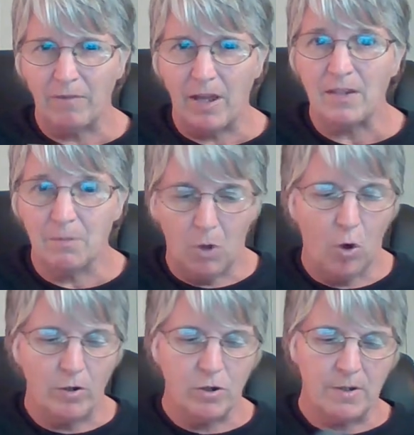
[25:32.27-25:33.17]
I've got some
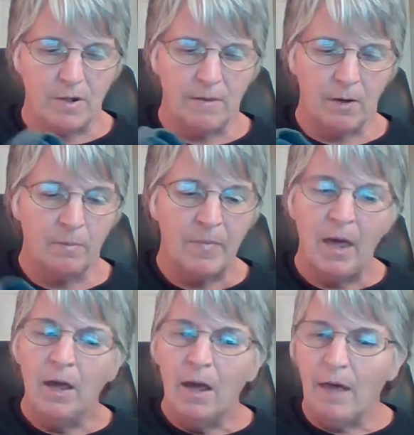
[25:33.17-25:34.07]
larges in there.
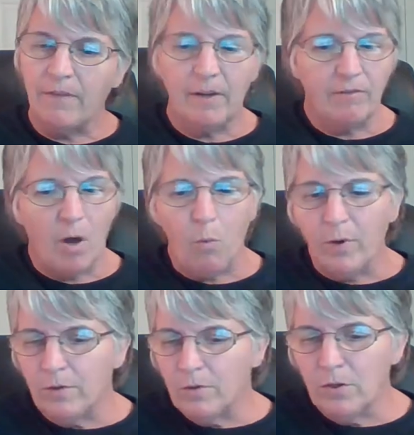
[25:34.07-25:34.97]
I think I've got
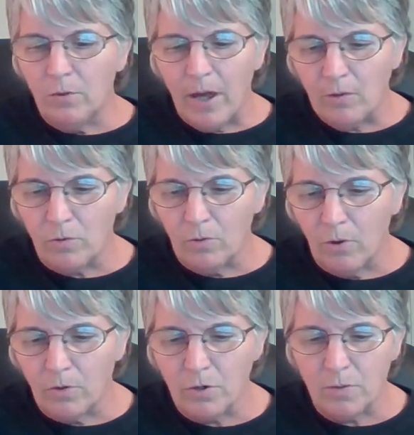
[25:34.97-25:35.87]
one or two extra
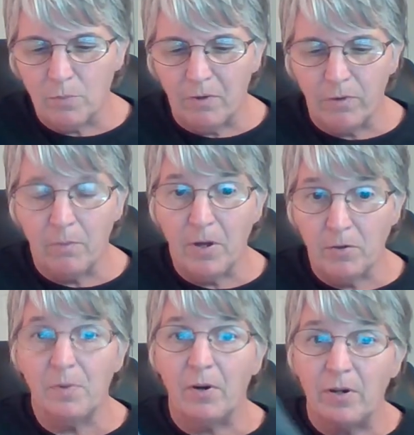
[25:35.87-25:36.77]
larges, but for the
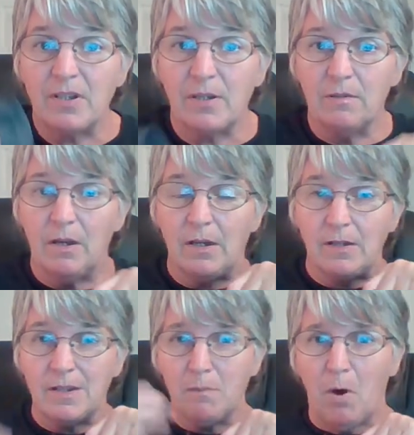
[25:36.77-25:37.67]
most part, it's
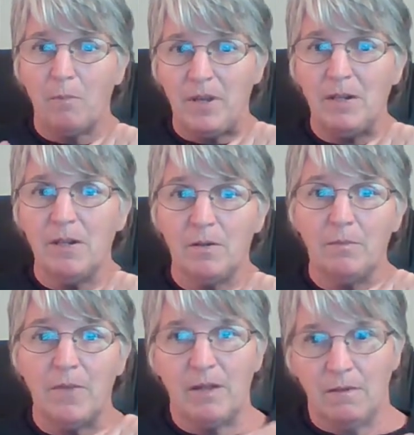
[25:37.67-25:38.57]
small, medium,
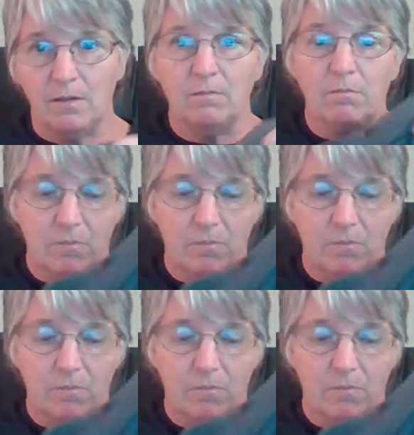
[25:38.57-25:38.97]
and then